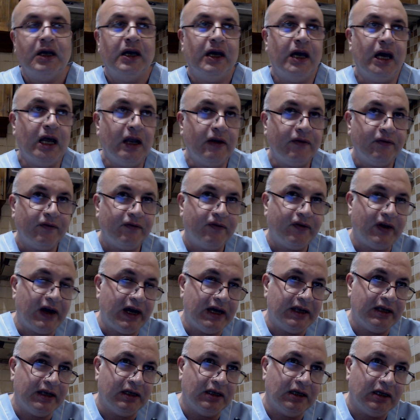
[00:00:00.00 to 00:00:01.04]
And
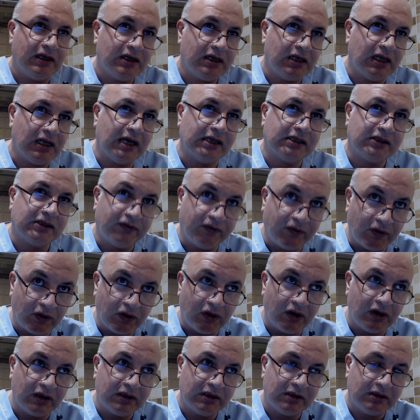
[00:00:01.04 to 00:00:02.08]
finally, class
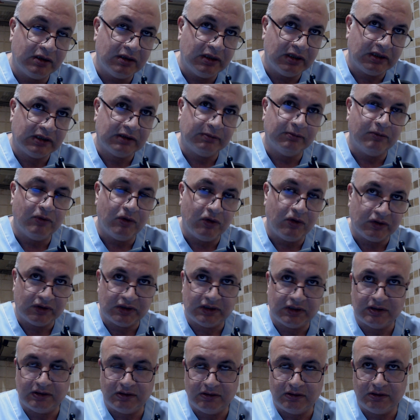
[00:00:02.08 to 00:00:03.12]
4, the
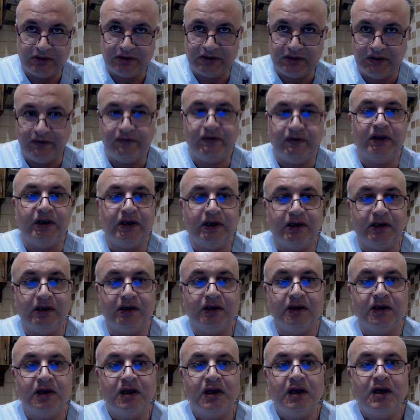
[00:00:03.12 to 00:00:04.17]
most severe,
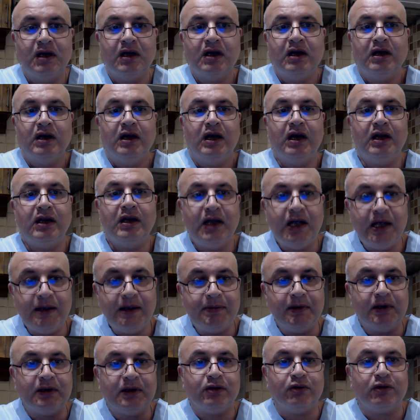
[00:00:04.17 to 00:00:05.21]

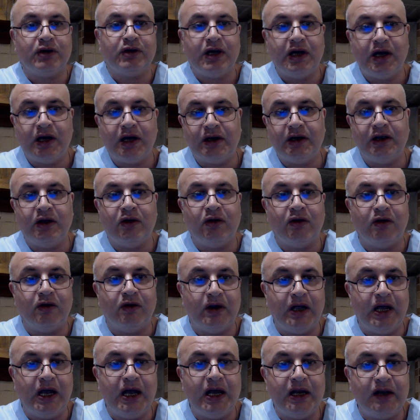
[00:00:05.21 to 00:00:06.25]
unable to carry
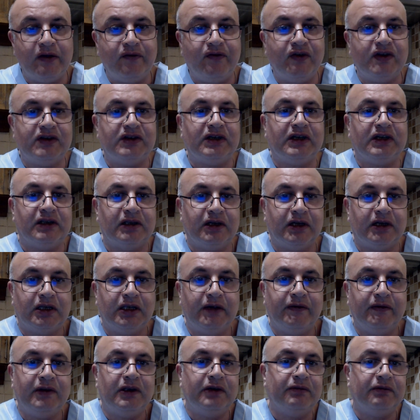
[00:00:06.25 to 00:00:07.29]
or any physical
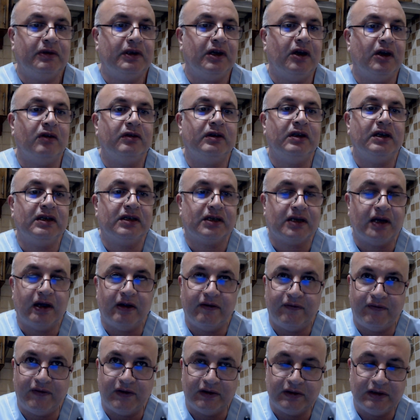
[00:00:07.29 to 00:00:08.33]
activity without
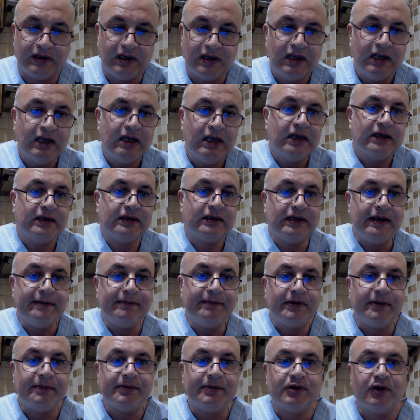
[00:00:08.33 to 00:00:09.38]
discomfort.
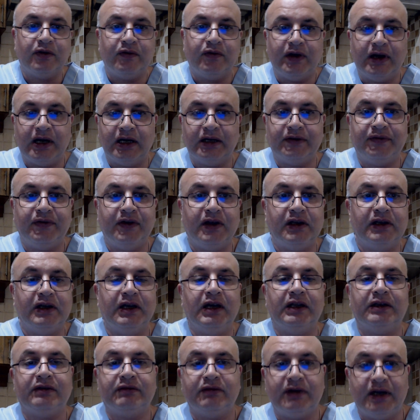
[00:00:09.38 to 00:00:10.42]
Symptoms of heart
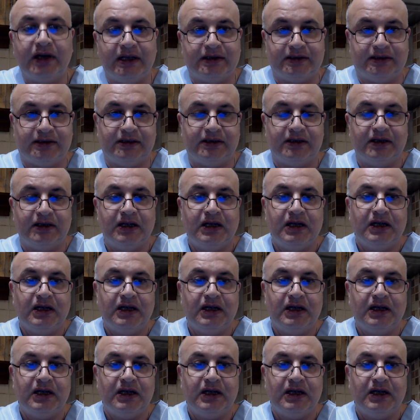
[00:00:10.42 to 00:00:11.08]
failure at rest.